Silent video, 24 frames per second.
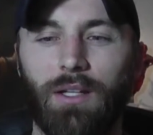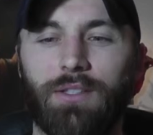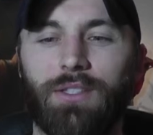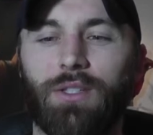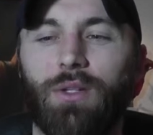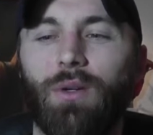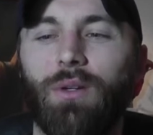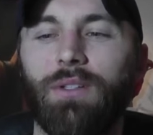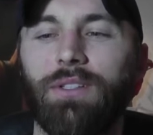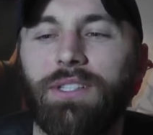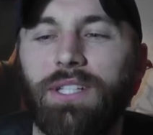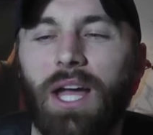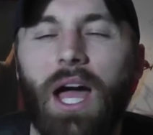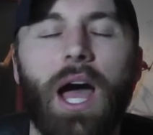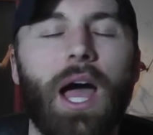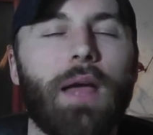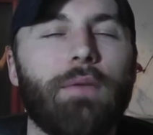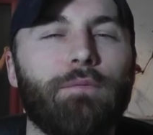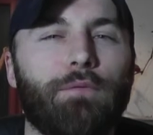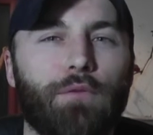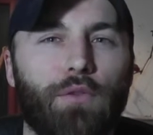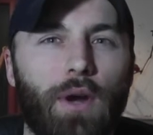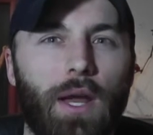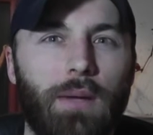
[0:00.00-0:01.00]
a certain
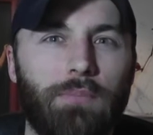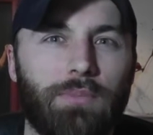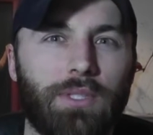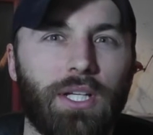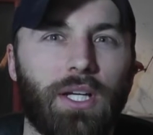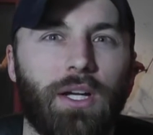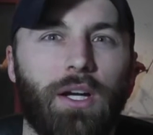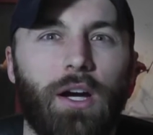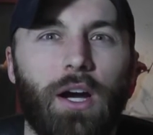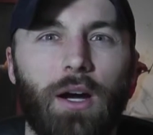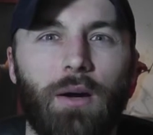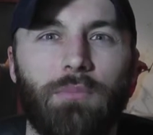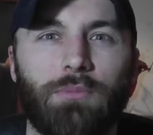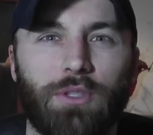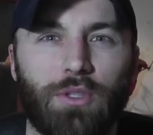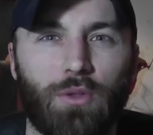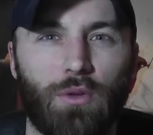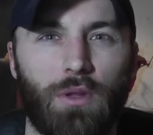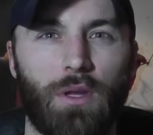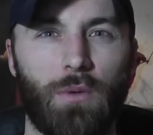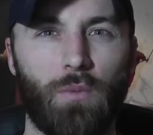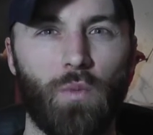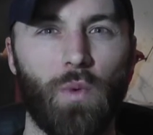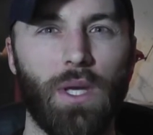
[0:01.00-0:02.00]
time frame to come
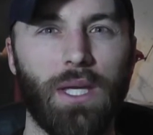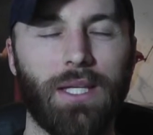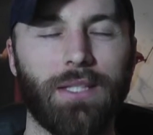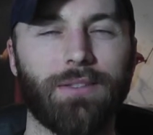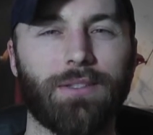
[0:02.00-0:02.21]
so then we